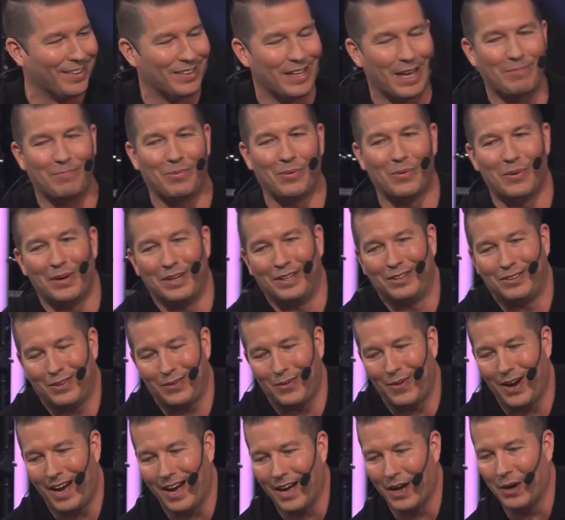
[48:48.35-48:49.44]
that point
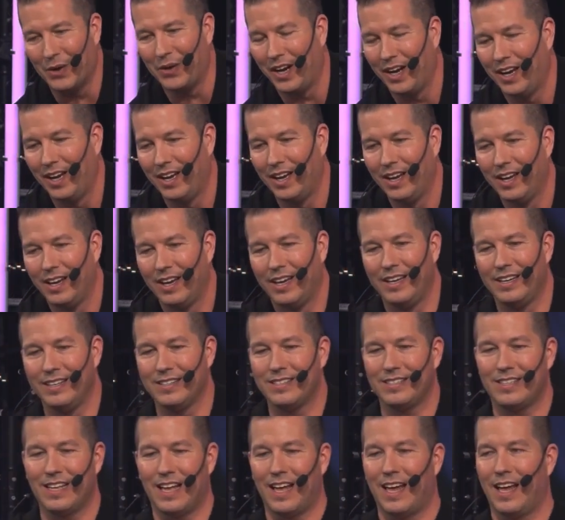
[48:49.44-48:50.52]
throughout, is
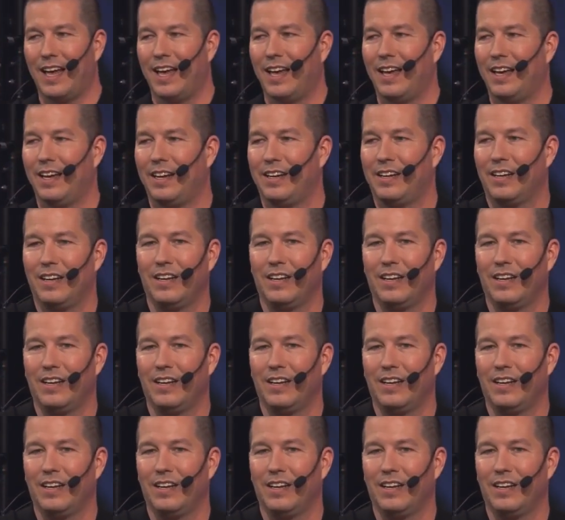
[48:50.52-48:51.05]
that